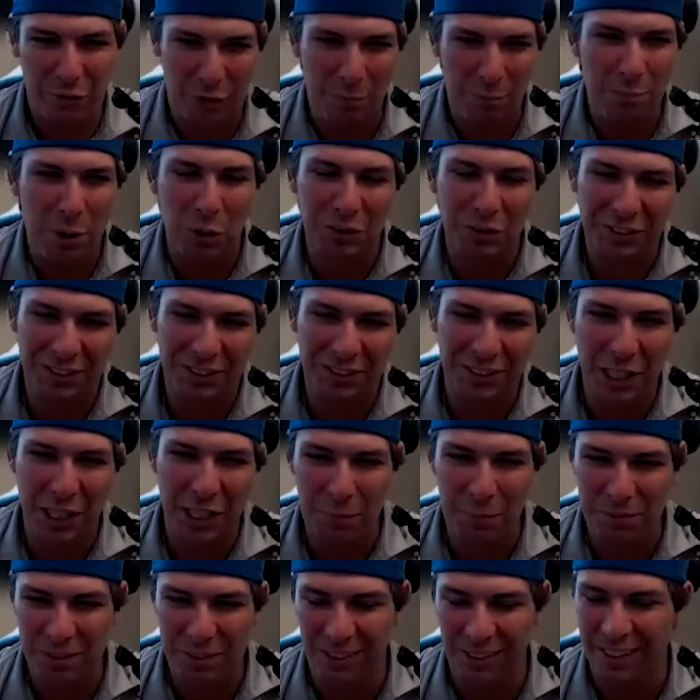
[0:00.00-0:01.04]
from posting
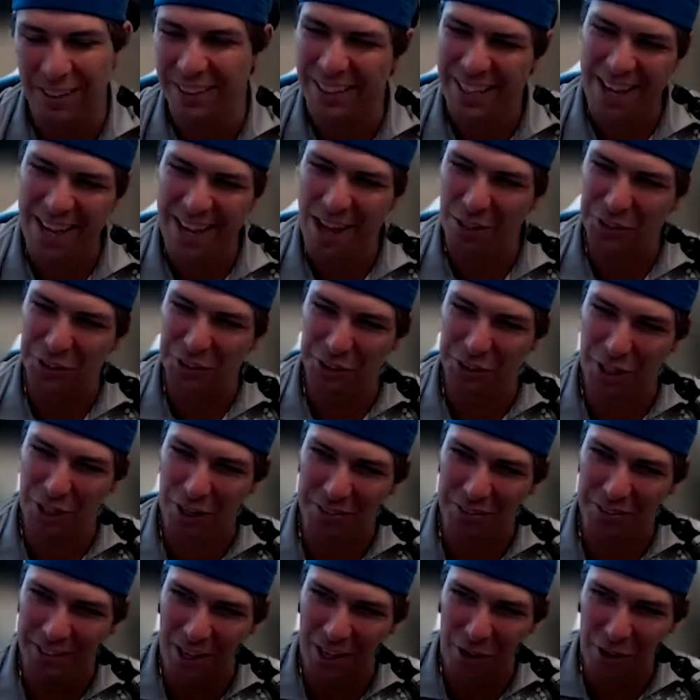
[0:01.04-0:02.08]
up to like, hey, I'll shoot
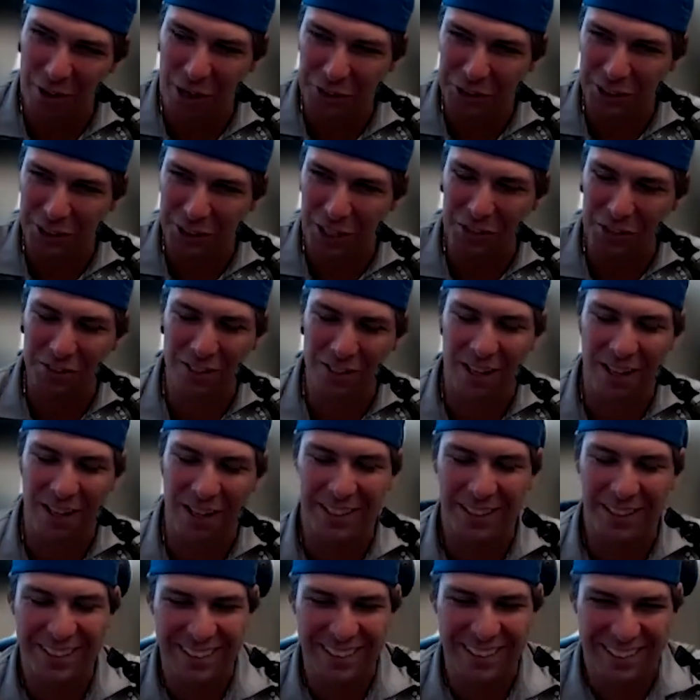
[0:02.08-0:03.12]
outside. I'll, shoot
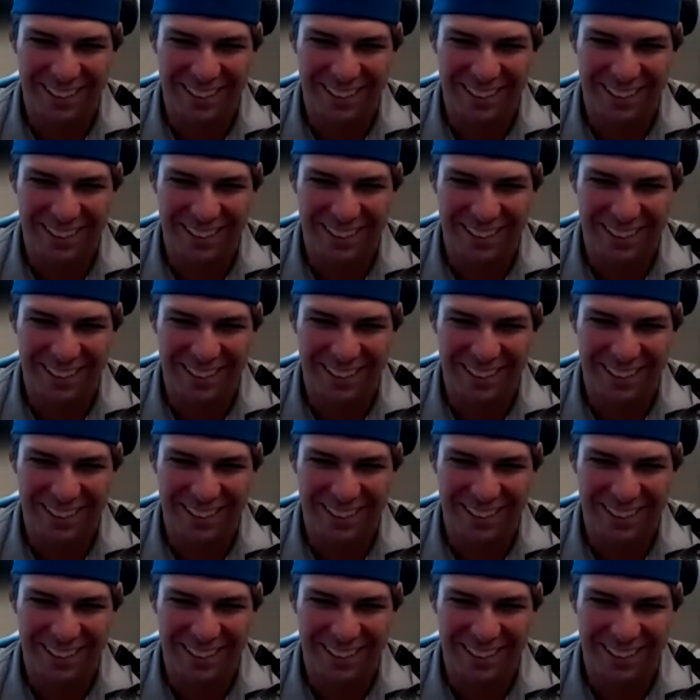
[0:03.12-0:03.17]
outside.